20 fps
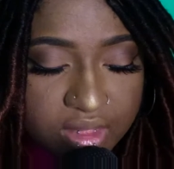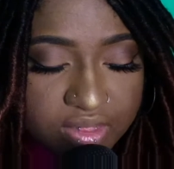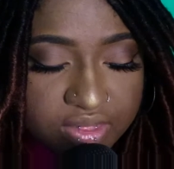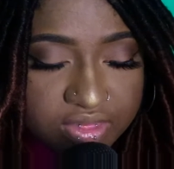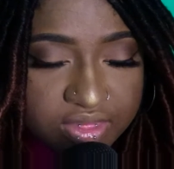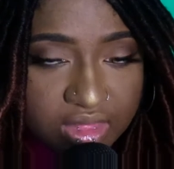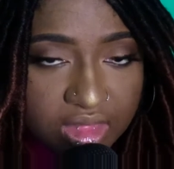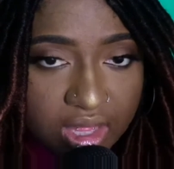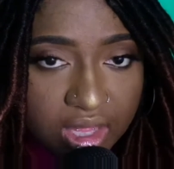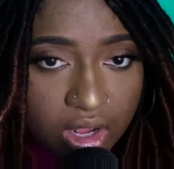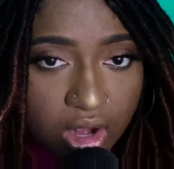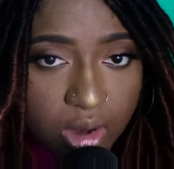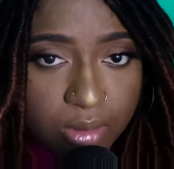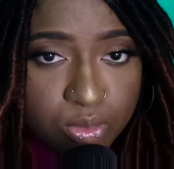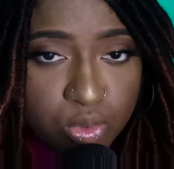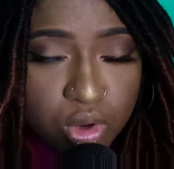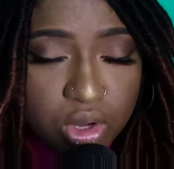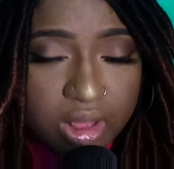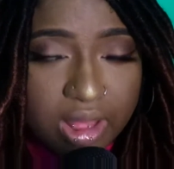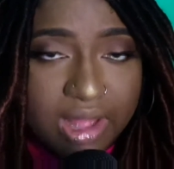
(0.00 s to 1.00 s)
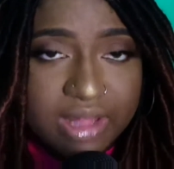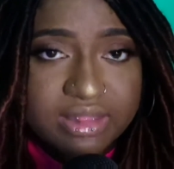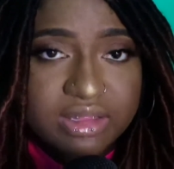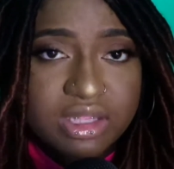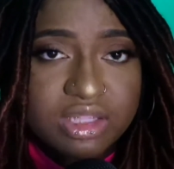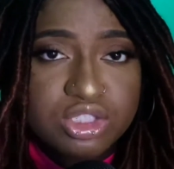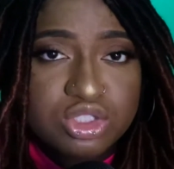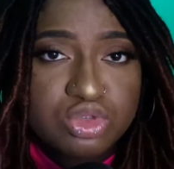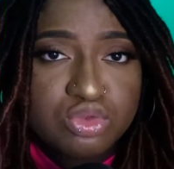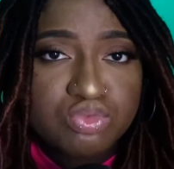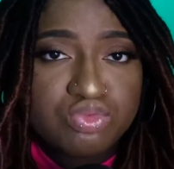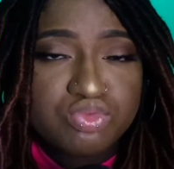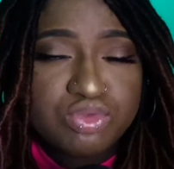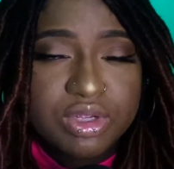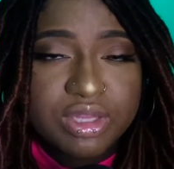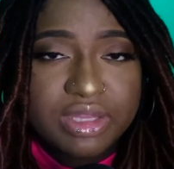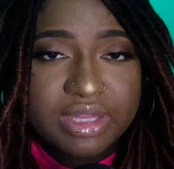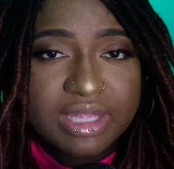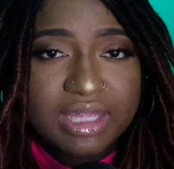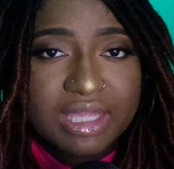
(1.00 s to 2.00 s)
they are more likely to
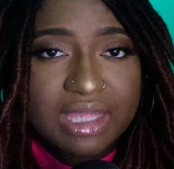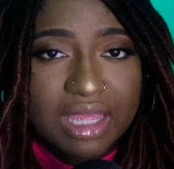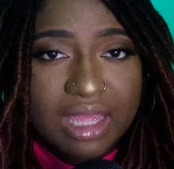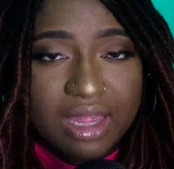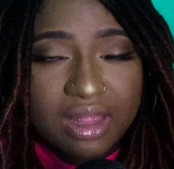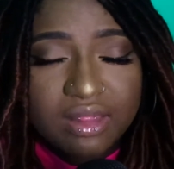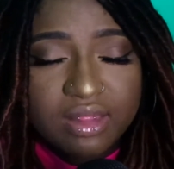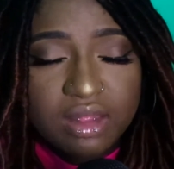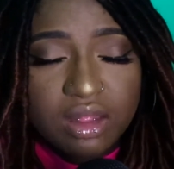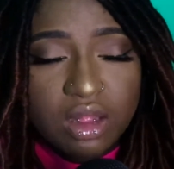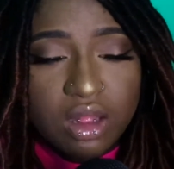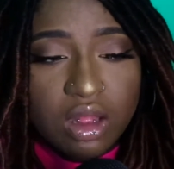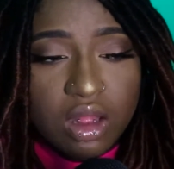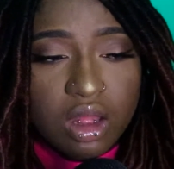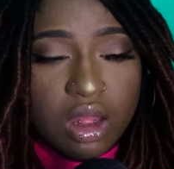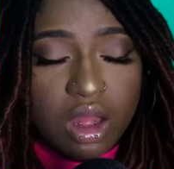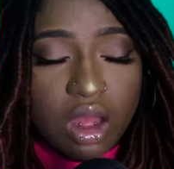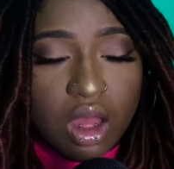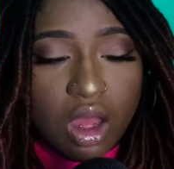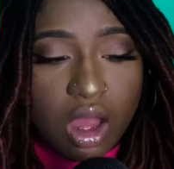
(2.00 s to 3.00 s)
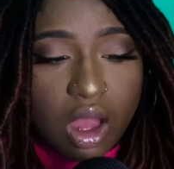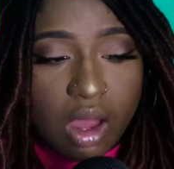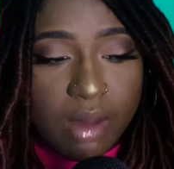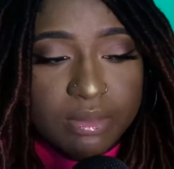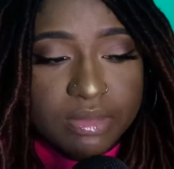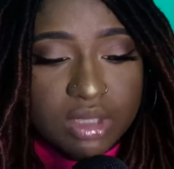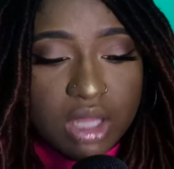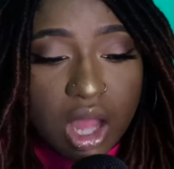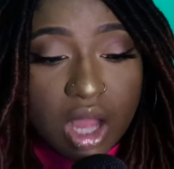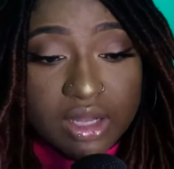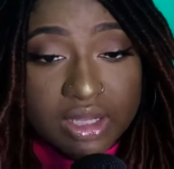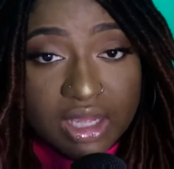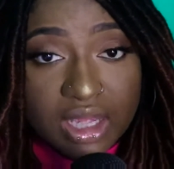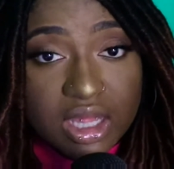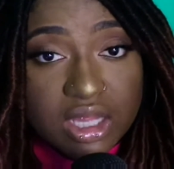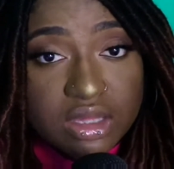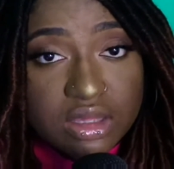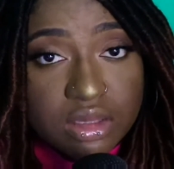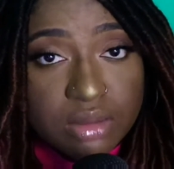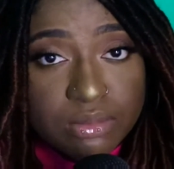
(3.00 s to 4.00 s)
really get lock
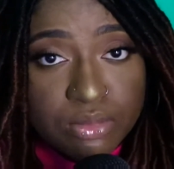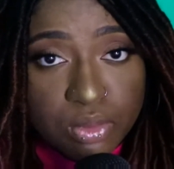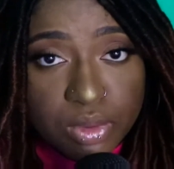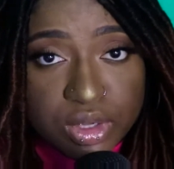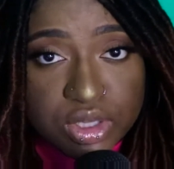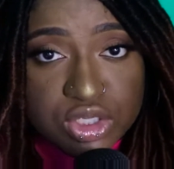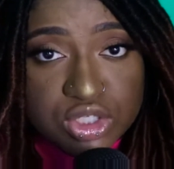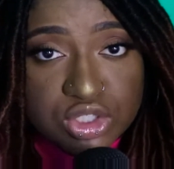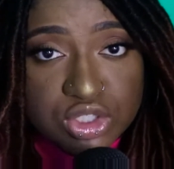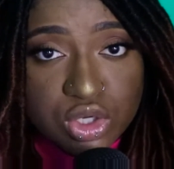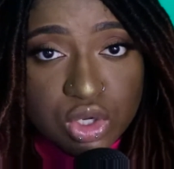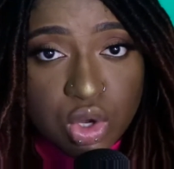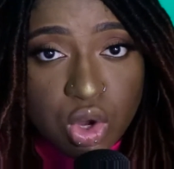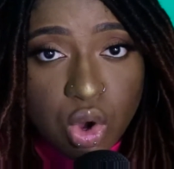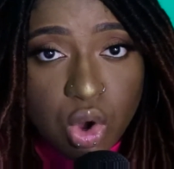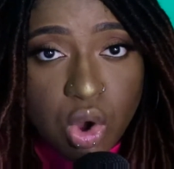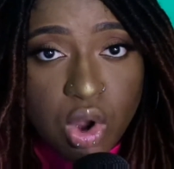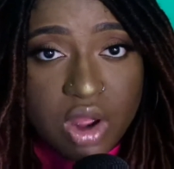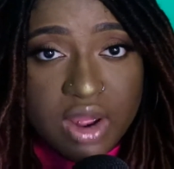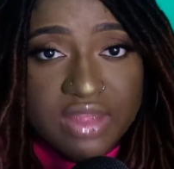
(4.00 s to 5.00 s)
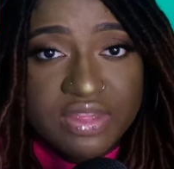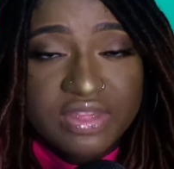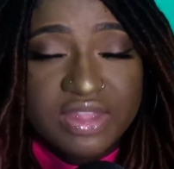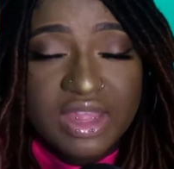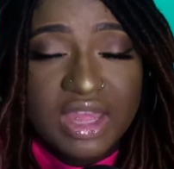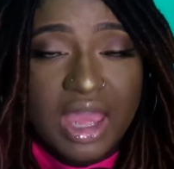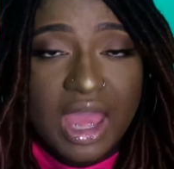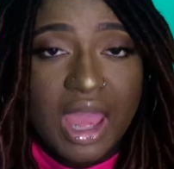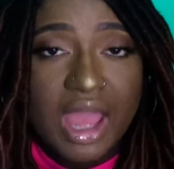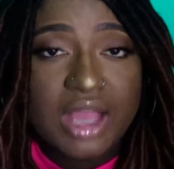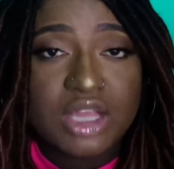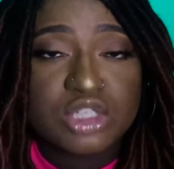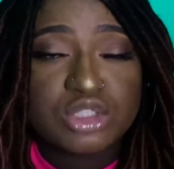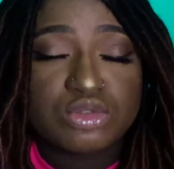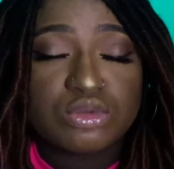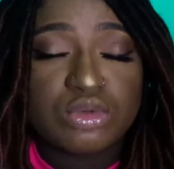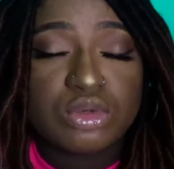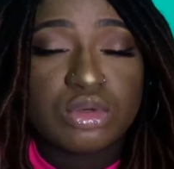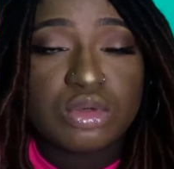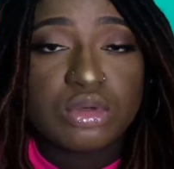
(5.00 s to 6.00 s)
in the moisture on the
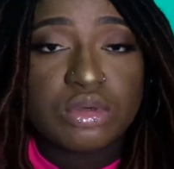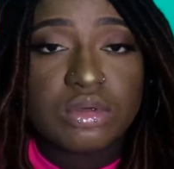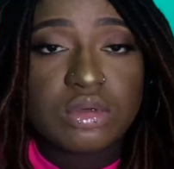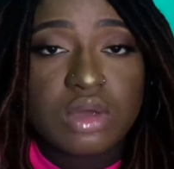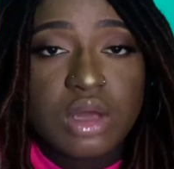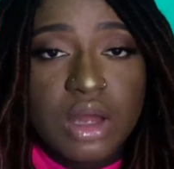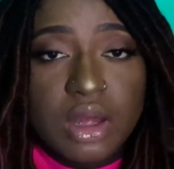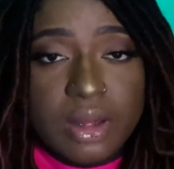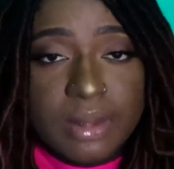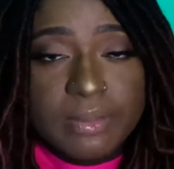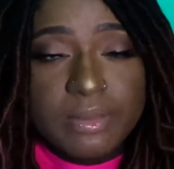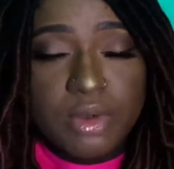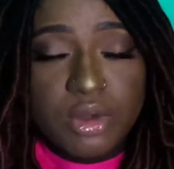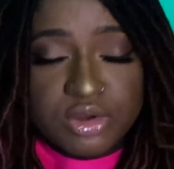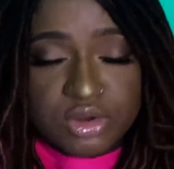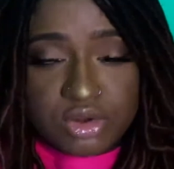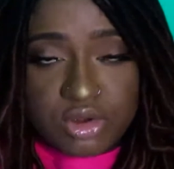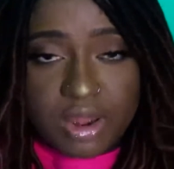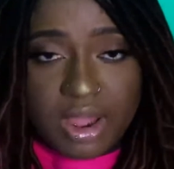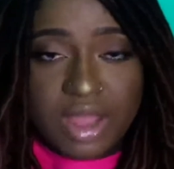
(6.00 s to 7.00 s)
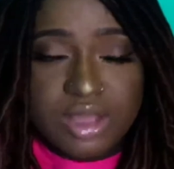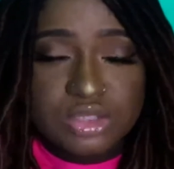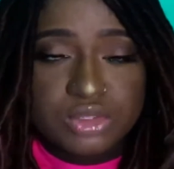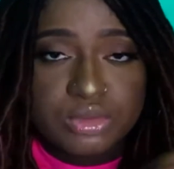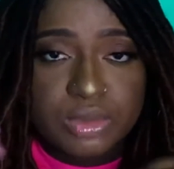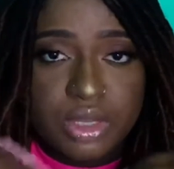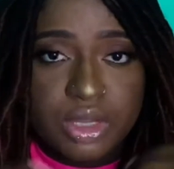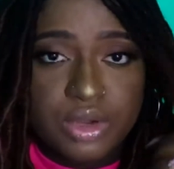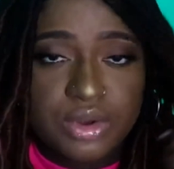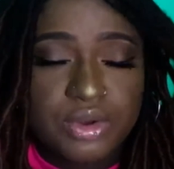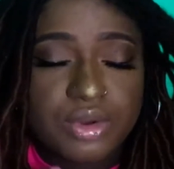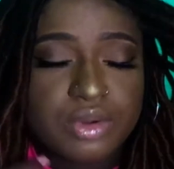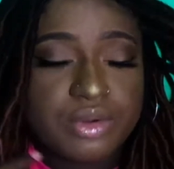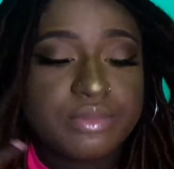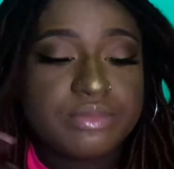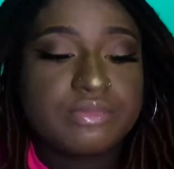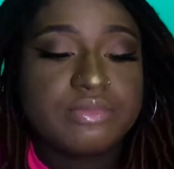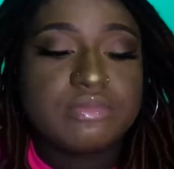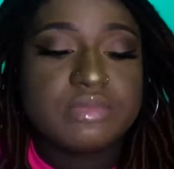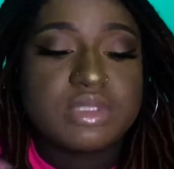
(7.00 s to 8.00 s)
actual on your actual hair
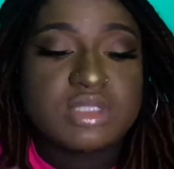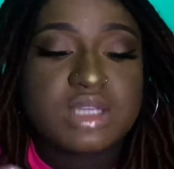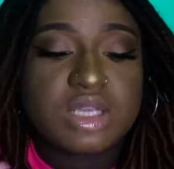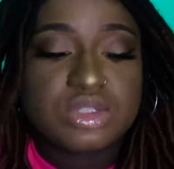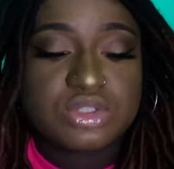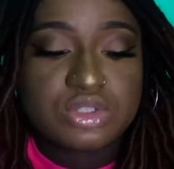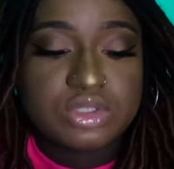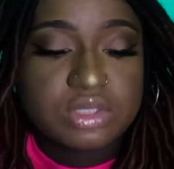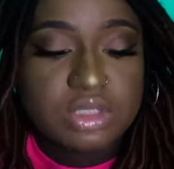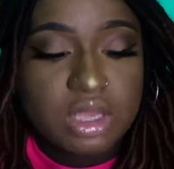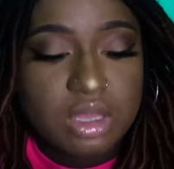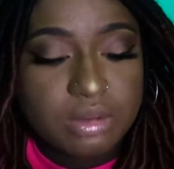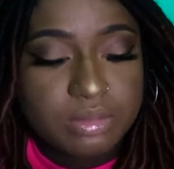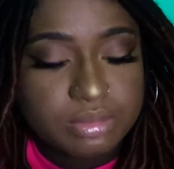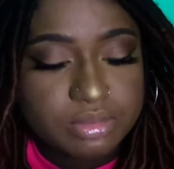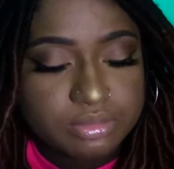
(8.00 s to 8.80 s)
besides your scalp.